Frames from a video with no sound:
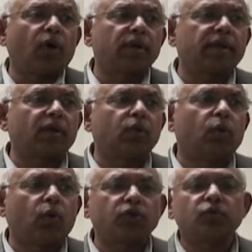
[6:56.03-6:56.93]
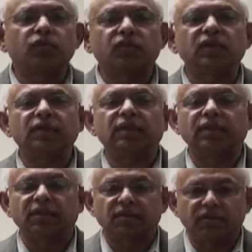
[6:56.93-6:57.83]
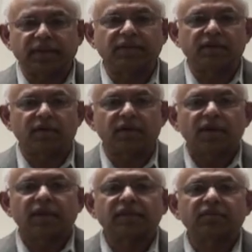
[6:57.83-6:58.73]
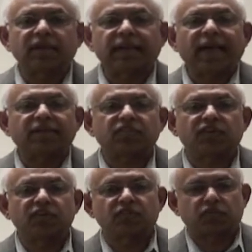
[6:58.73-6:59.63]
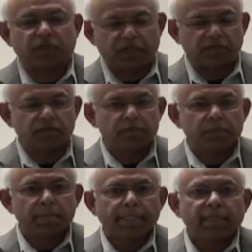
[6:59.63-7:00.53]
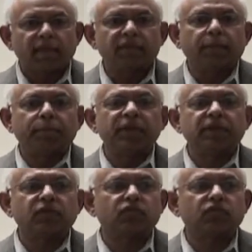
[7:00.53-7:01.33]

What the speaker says: volcano, what you see in the center is the gaseous stage. The peak